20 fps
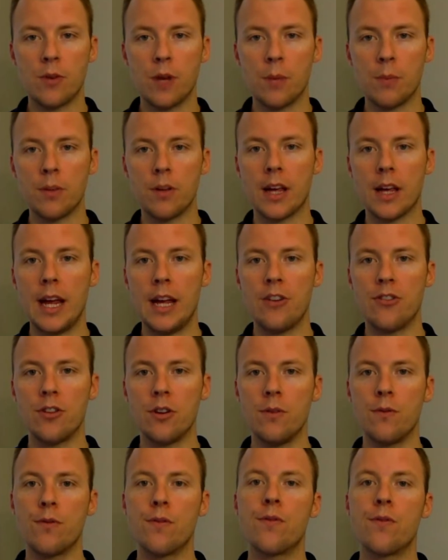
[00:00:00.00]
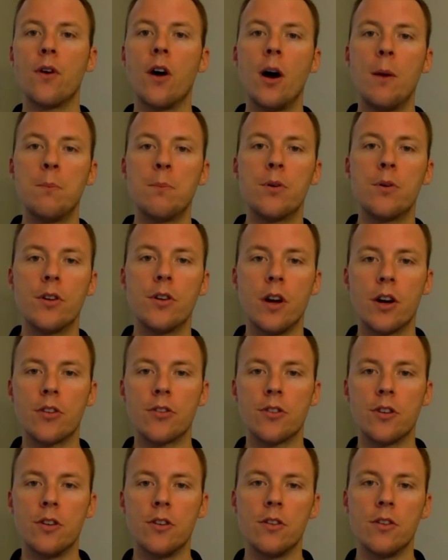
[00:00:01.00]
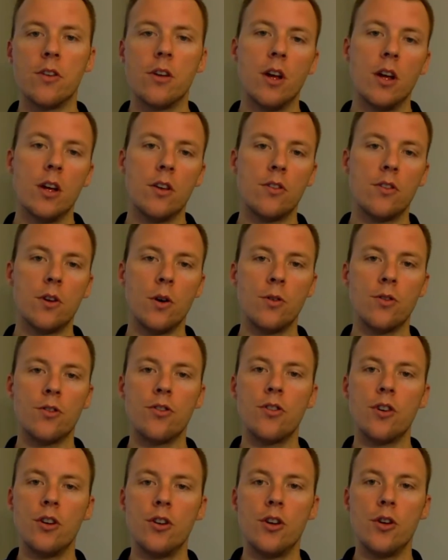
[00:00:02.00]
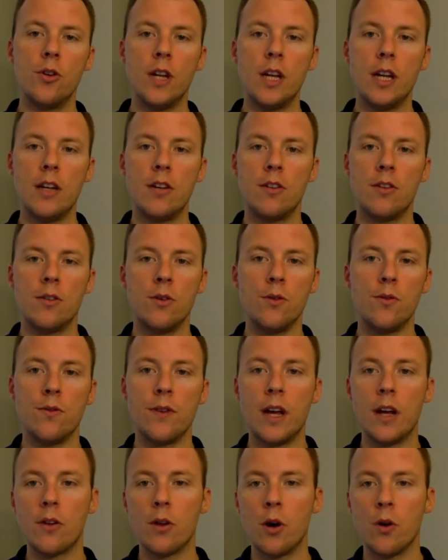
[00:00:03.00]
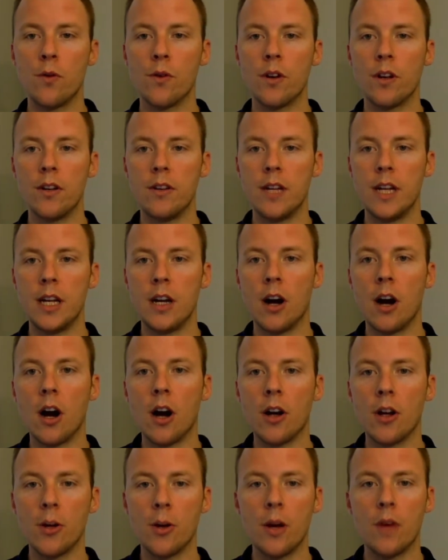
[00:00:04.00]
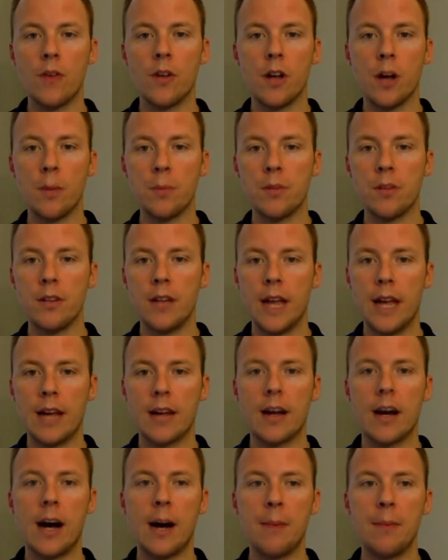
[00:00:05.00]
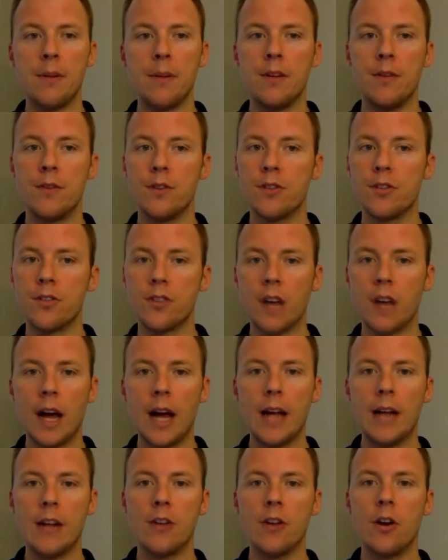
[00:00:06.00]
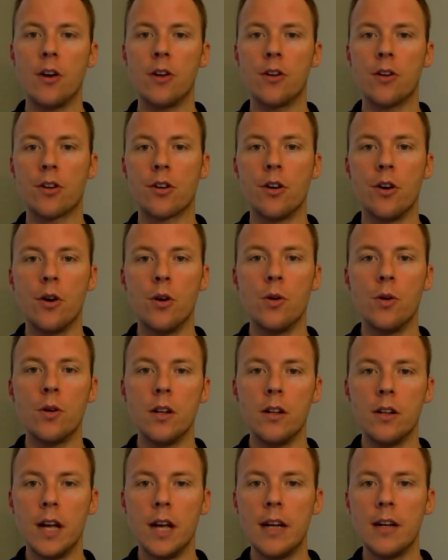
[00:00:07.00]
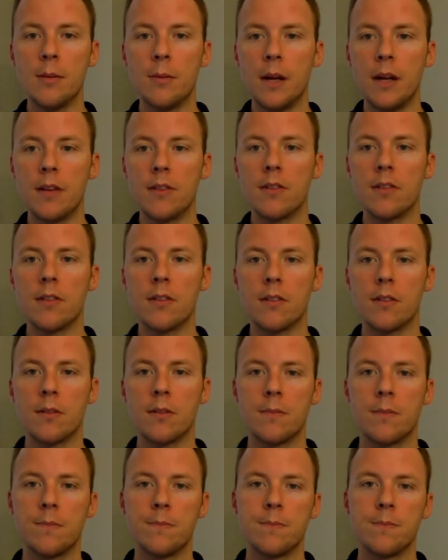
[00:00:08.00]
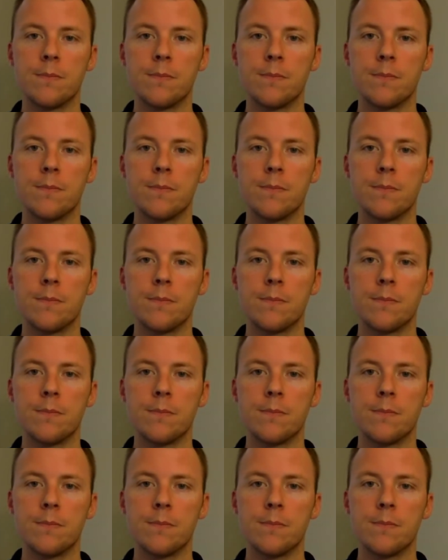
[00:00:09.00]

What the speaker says: replication from production. So should you need to fail over to DR, you have an up-to-date copy of your site and all your code and databases.